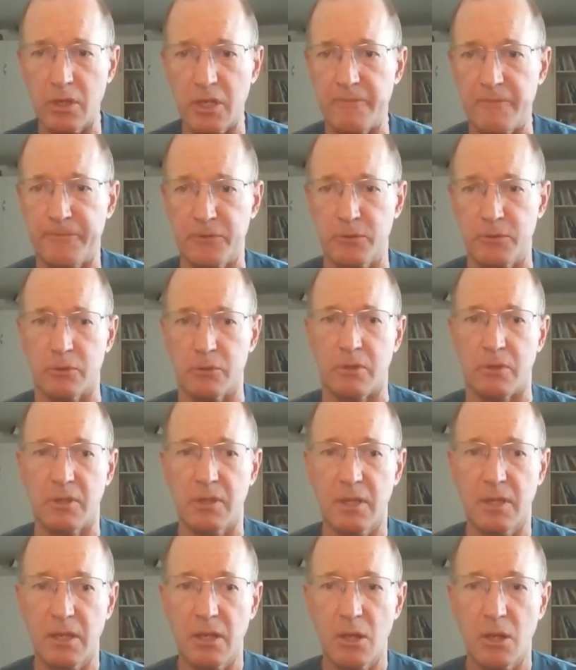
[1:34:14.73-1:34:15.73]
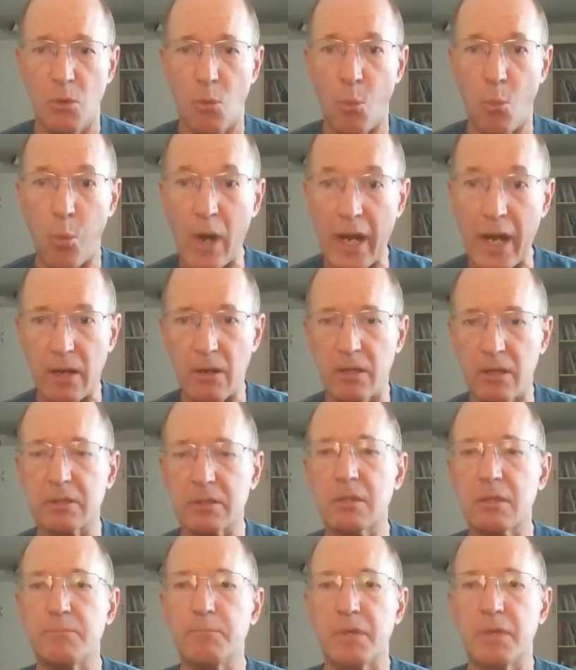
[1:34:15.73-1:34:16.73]
fuel, where it
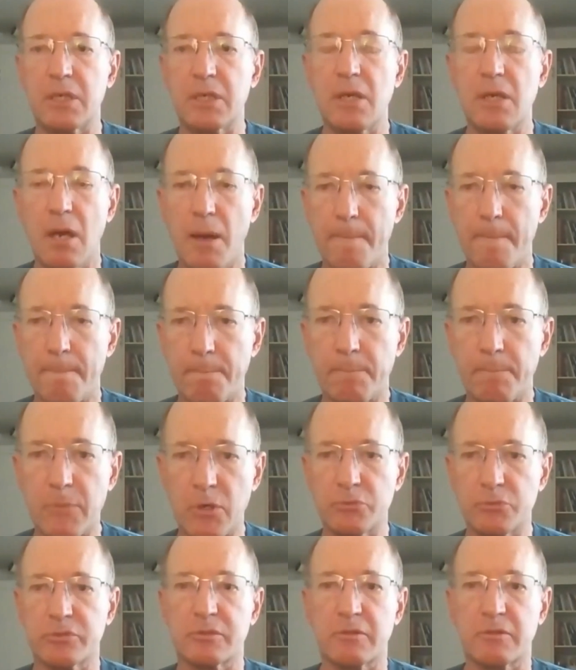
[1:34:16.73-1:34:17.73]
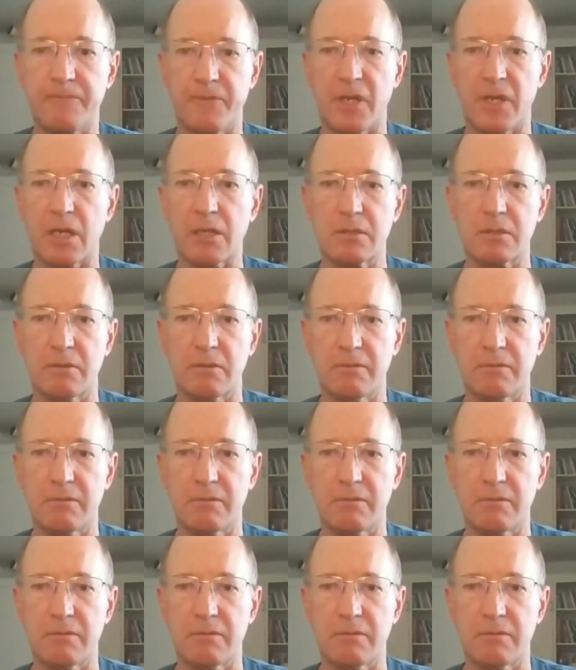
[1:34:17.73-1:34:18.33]
can be most effective.